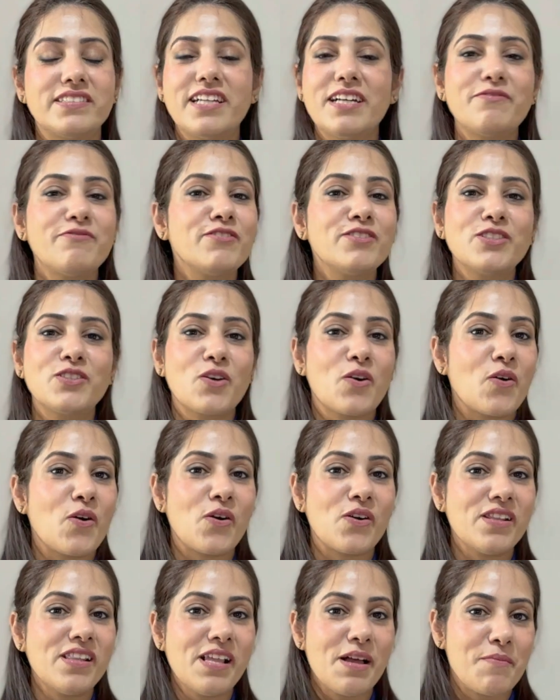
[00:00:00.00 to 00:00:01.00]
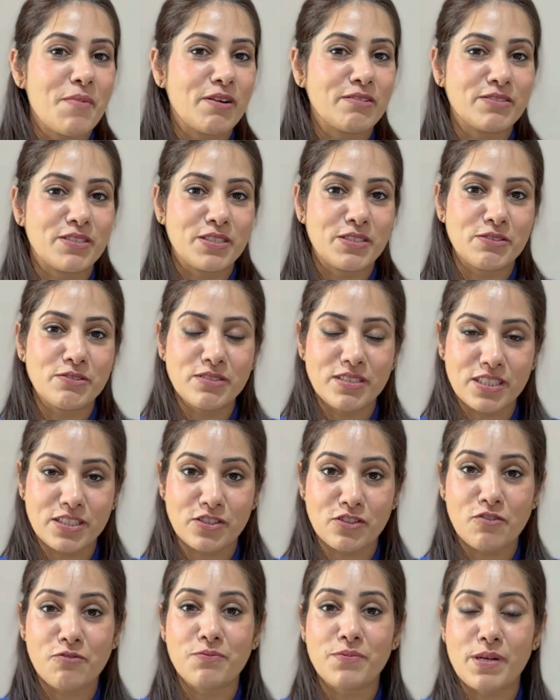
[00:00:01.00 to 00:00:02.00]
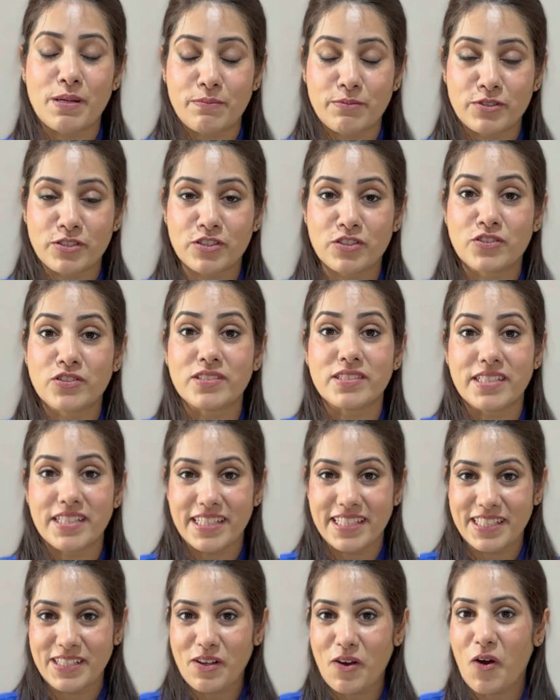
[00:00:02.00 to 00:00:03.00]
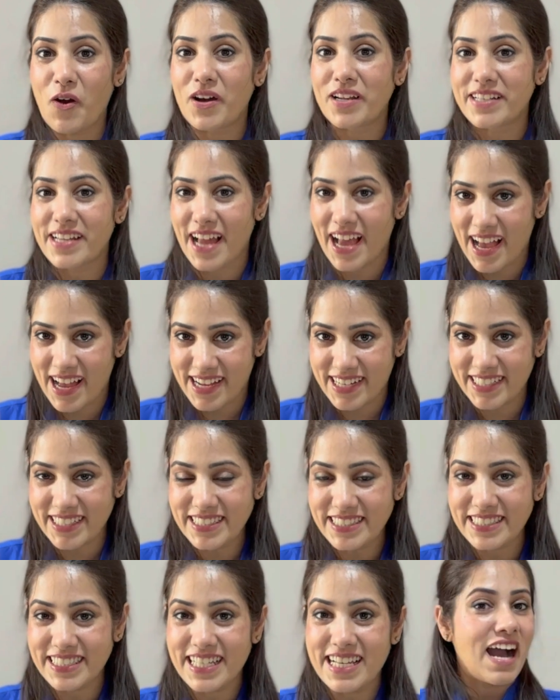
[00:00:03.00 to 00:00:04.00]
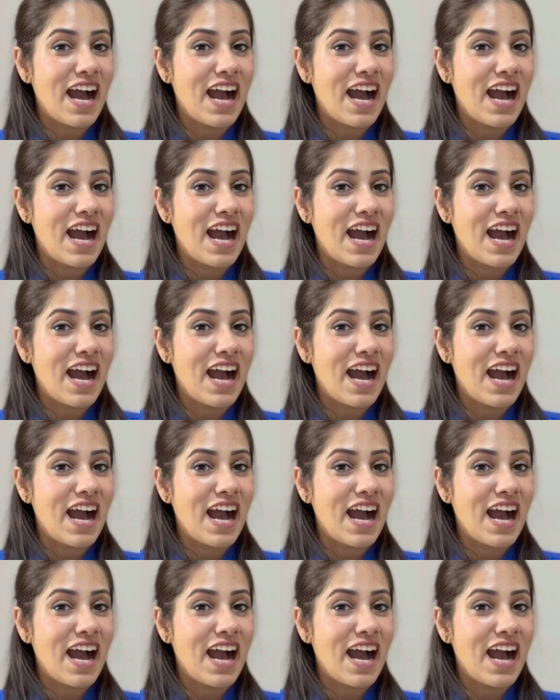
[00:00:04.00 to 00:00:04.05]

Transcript: That was all about the usage of preposition in, on, at.